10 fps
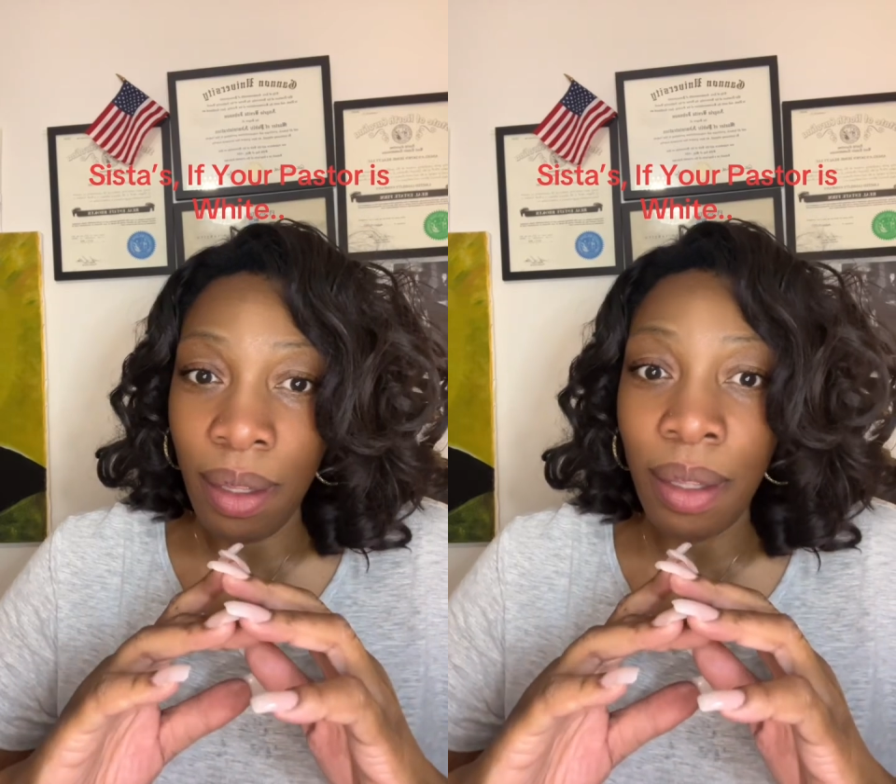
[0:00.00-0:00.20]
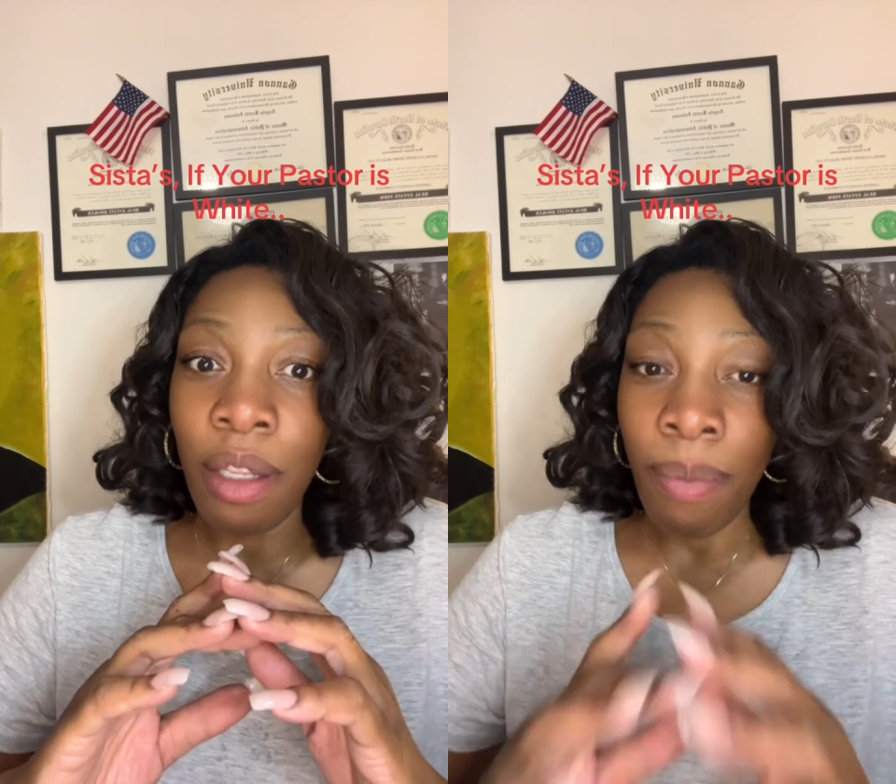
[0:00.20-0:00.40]

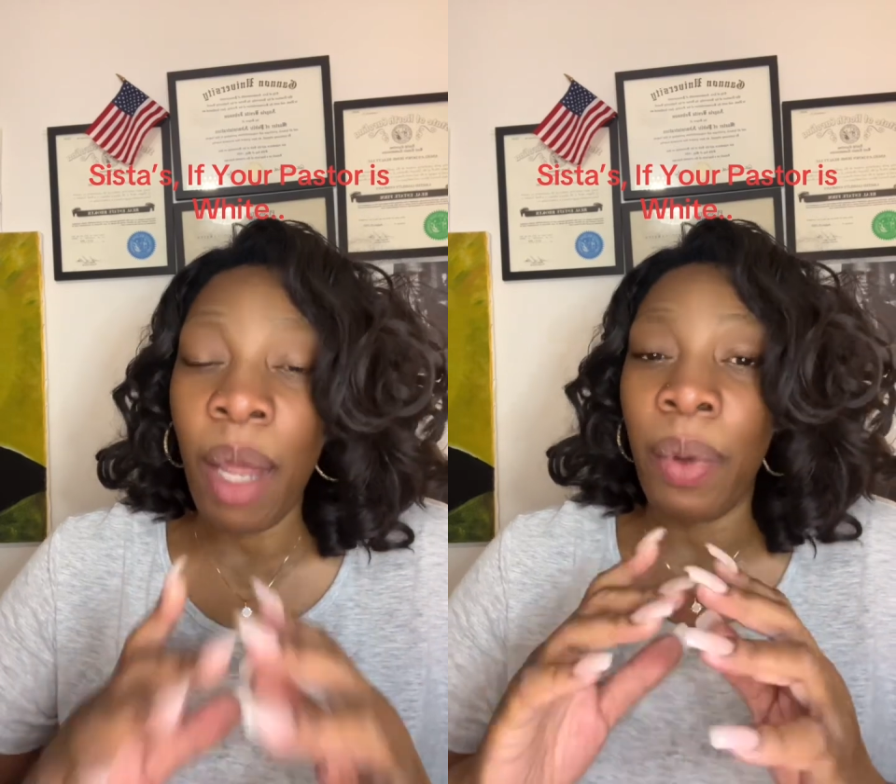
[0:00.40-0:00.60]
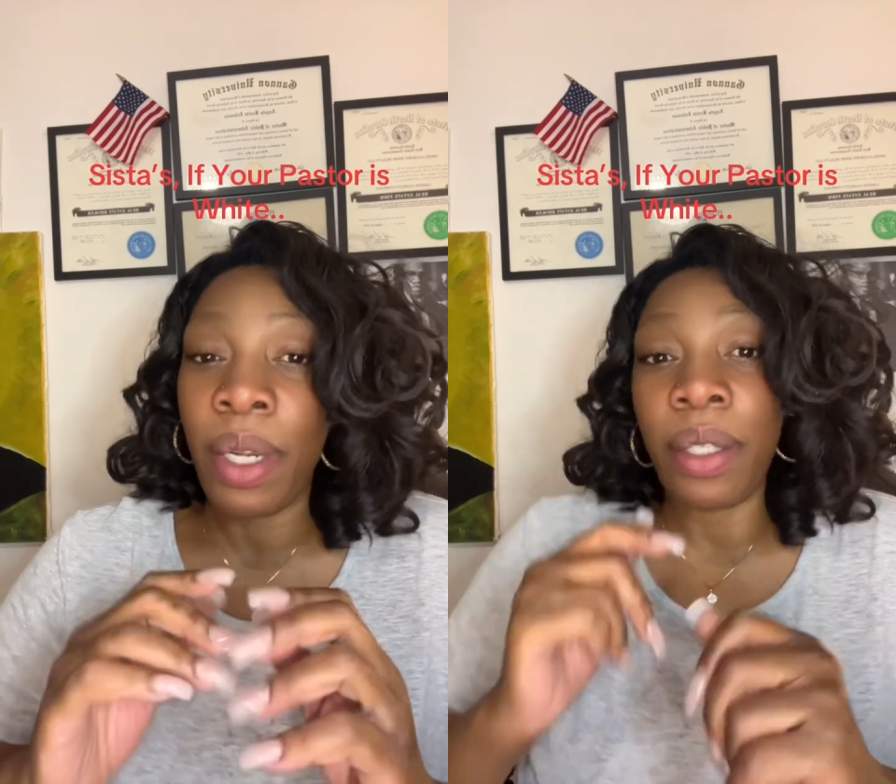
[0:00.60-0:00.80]
you might
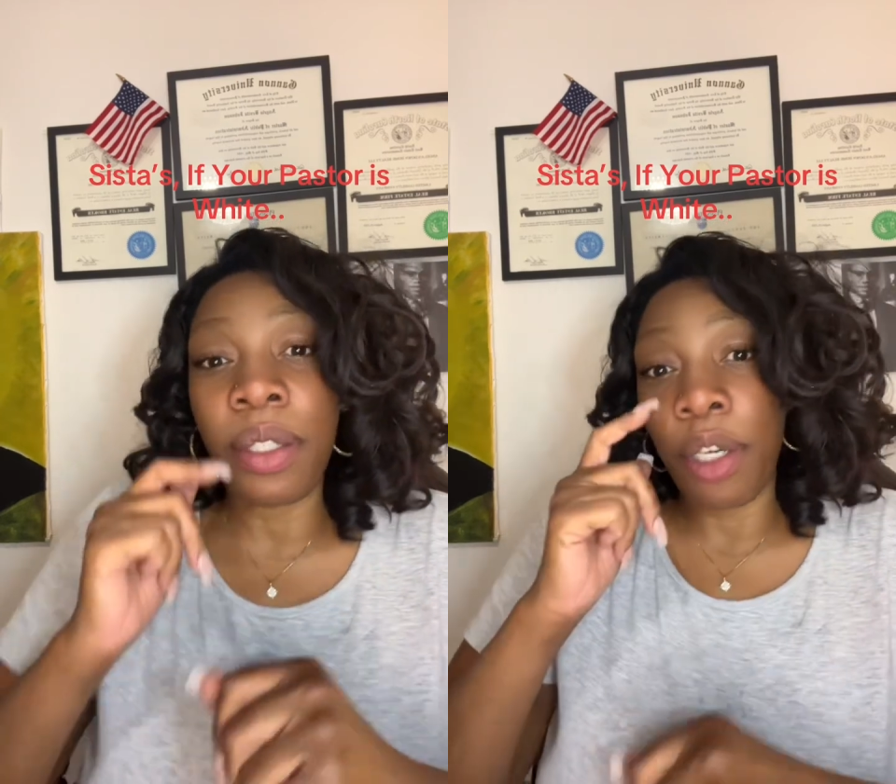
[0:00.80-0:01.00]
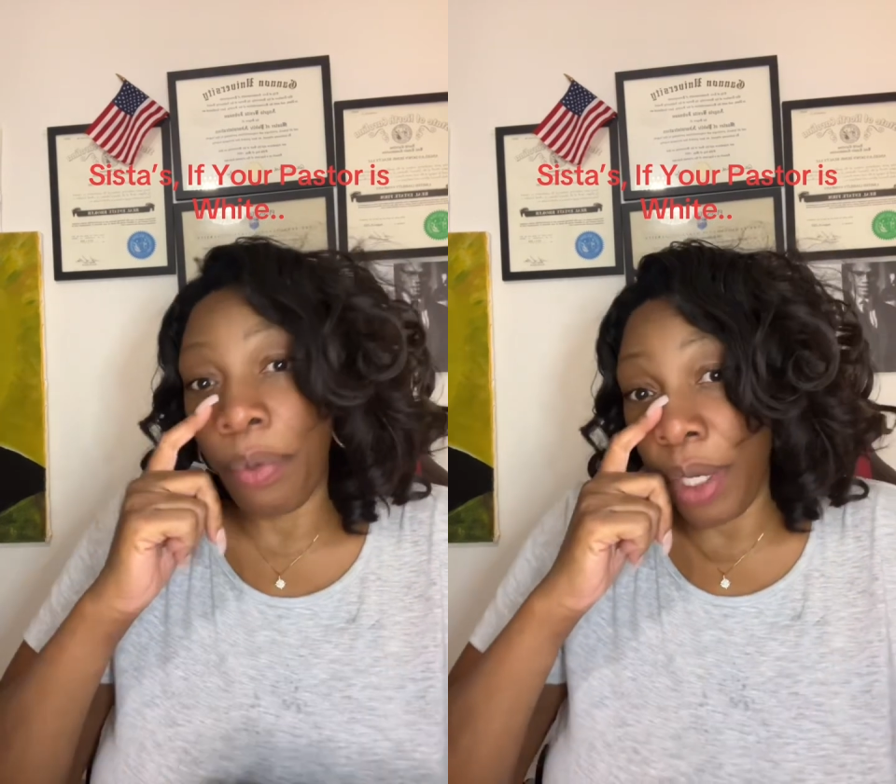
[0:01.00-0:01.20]
want to
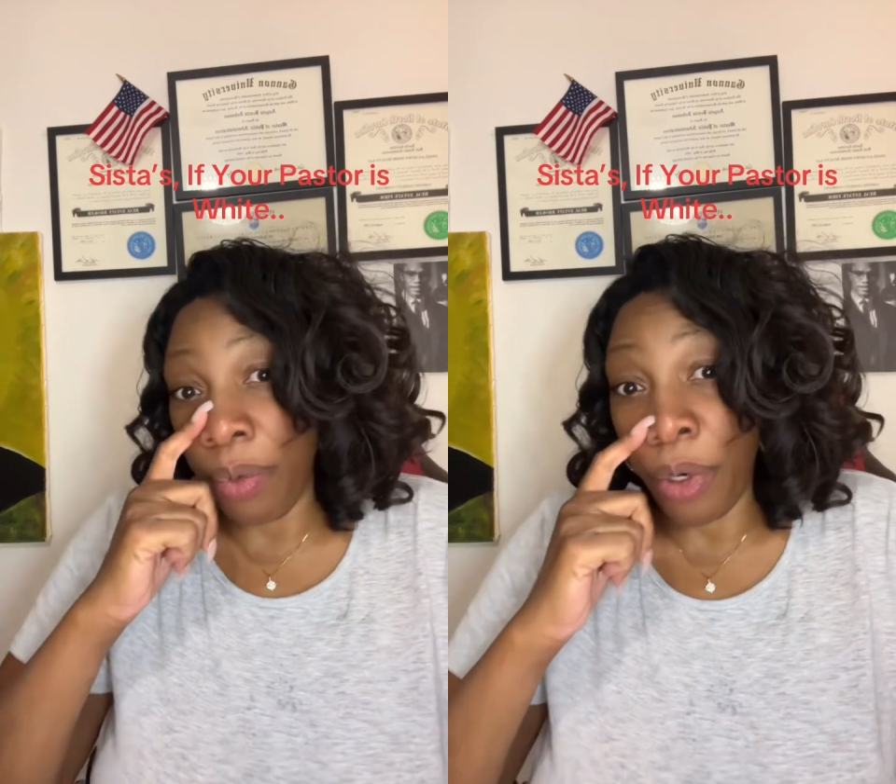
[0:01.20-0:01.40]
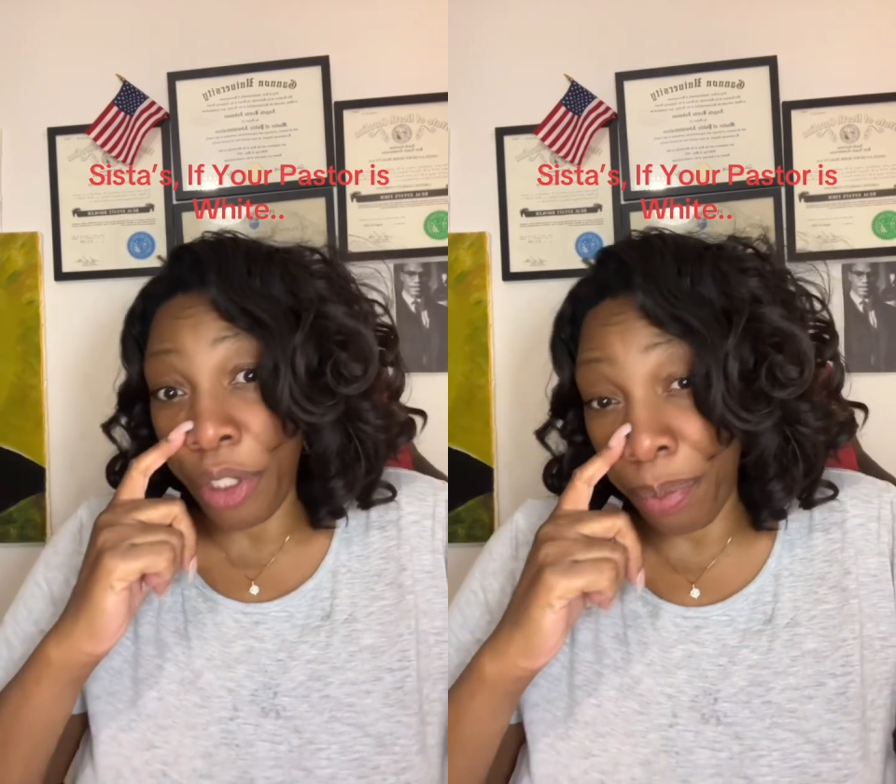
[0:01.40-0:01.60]
consider where you're
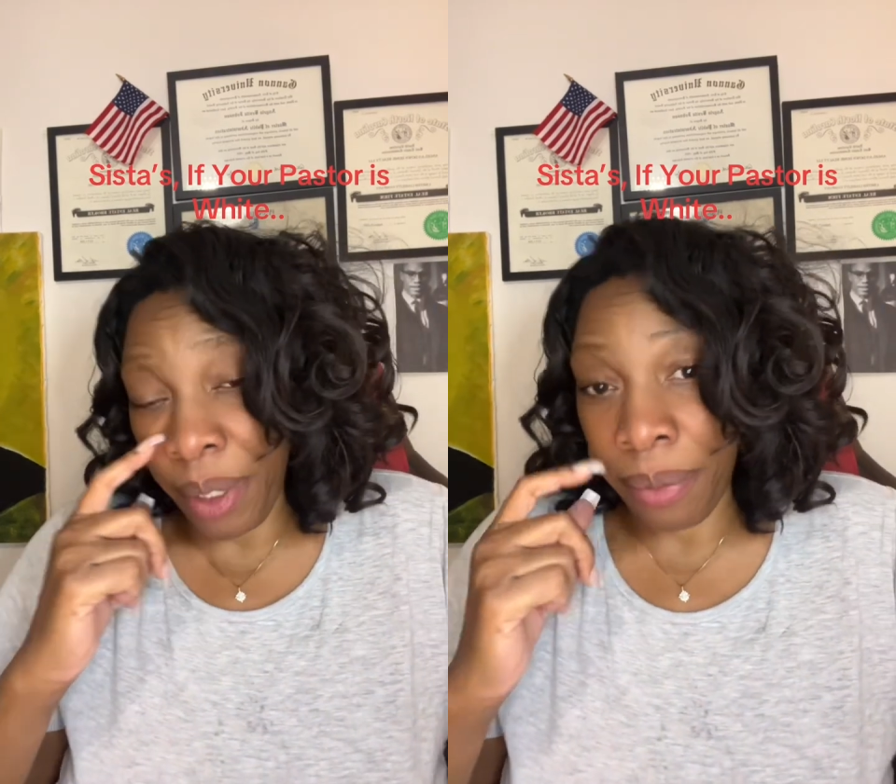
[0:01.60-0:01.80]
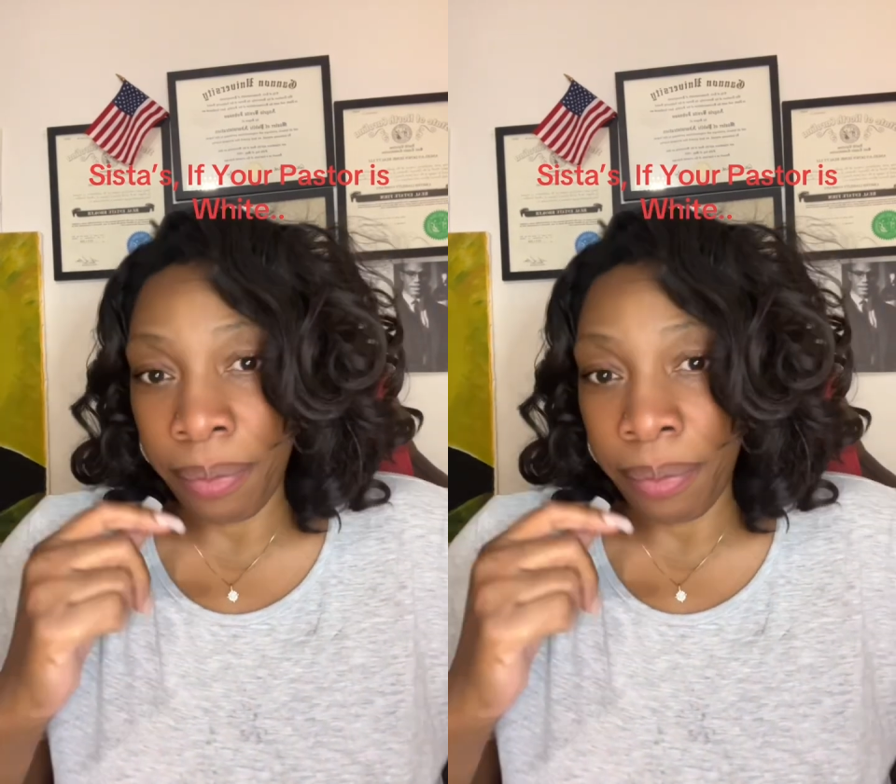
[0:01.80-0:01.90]
worshiping.